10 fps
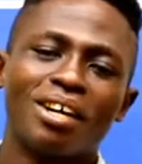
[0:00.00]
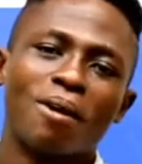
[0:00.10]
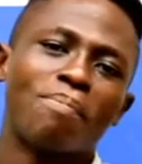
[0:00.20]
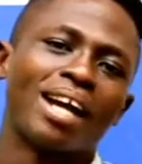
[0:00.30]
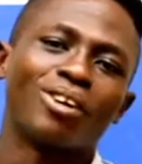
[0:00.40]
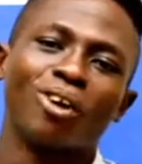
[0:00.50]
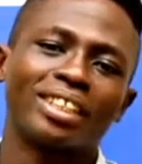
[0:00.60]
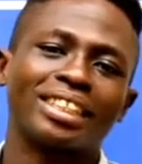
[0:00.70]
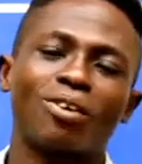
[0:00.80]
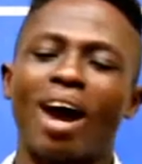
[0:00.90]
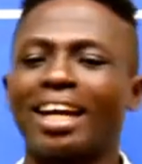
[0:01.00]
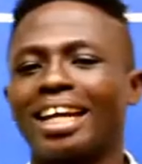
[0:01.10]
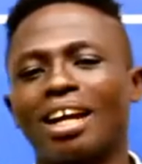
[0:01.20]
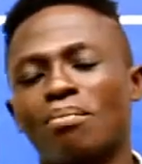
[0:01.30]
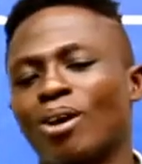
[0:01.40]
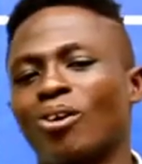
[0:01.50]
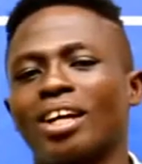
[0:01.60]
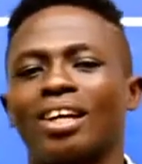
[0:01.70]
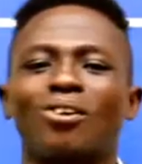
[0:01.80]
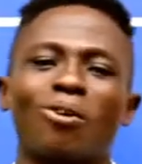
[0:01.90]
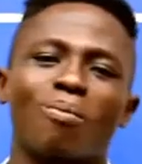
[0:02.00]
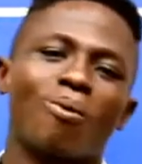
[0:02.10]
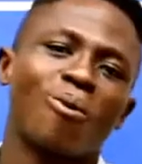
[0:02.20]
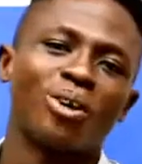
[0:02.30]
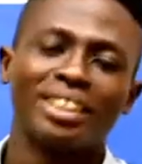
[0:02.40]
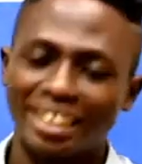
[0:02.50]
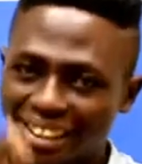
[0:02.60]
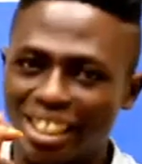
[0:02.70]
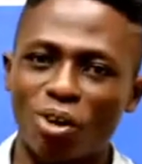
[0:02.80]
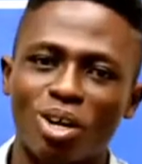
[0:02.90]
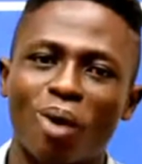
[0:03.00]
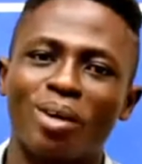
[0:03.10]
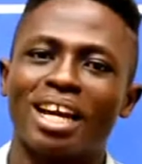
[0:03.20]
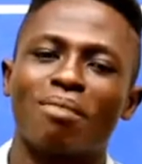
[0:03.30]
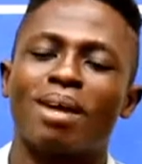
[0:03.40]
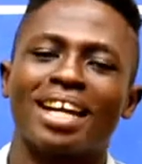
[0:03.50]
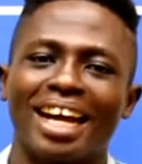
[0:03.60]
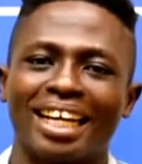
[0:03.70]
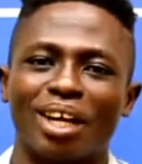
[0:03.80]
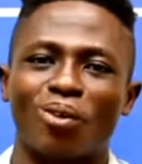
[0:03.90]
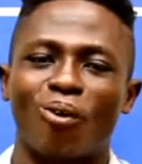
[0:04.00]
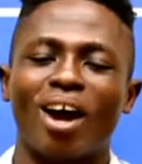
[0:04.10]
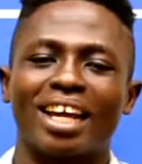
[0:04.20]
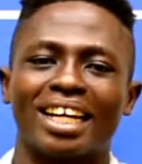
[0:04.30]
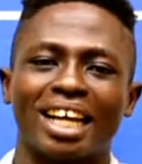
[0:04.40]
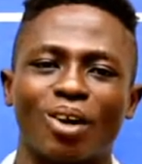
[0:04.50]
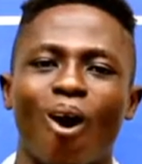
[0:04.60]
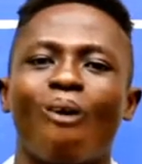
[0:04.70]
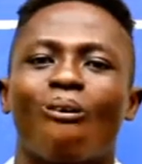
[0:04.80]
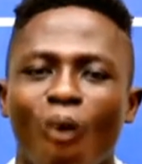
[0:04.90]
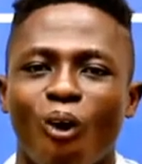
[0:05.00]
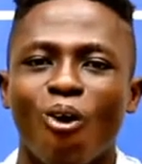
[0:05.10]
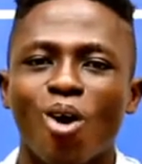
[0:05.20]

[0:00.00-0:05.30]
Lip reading: Padin o slow na yeli ba no ye no boko. Nti slow na wo yeli ba na ye no. Wan ye den onko.